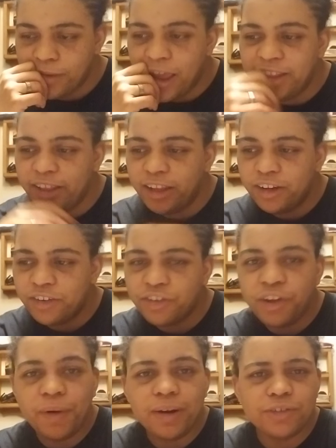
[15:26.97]
And then they just
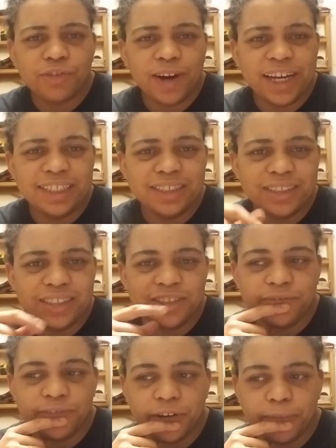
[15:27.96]
go out trying to
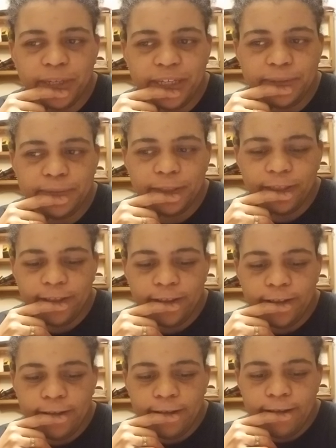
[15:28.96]
confirm it
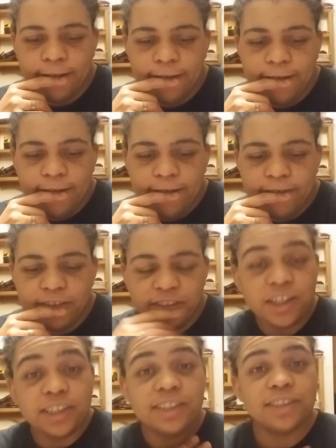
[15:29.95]

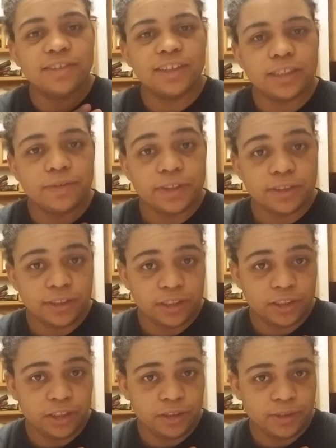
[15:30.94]
just so they feel
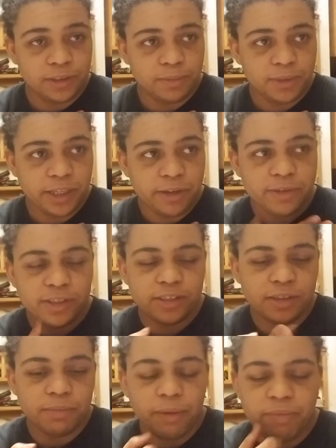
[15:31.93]
secure with themselves because
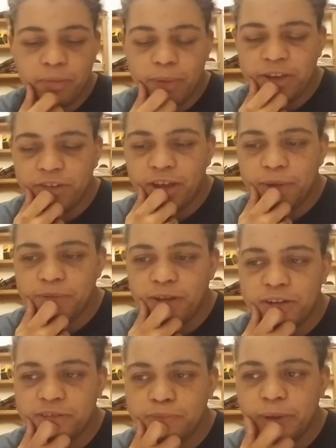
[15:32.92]
sometimes the page of cups
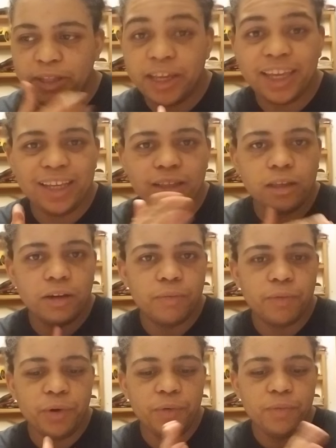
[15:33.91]
talks about like healing a
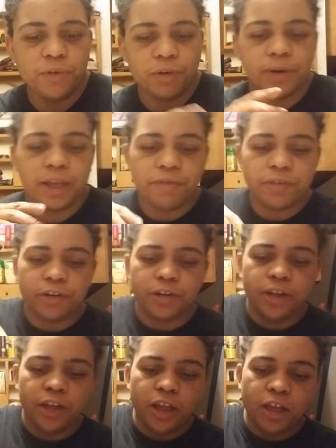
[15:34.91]
wound or whatever
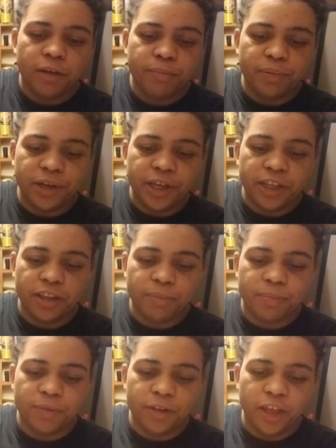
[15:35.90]
but the
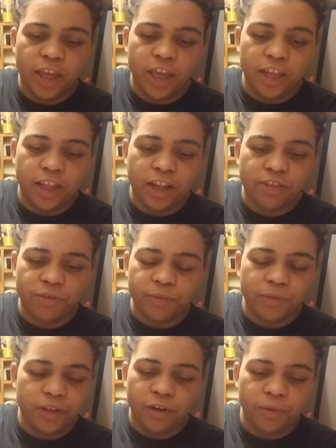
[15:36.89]
and it's
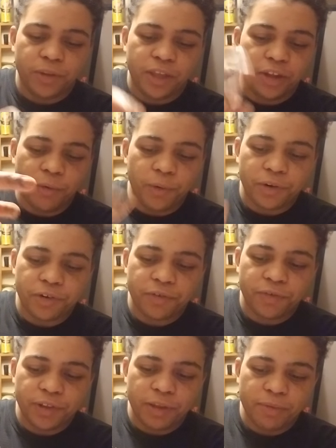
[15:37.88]
only in order
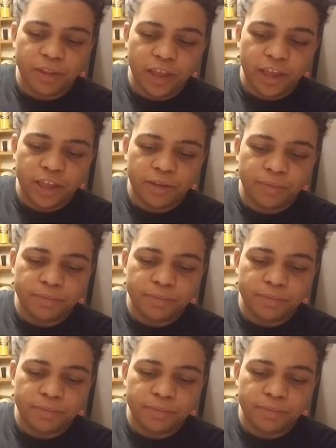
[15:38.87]
for them to like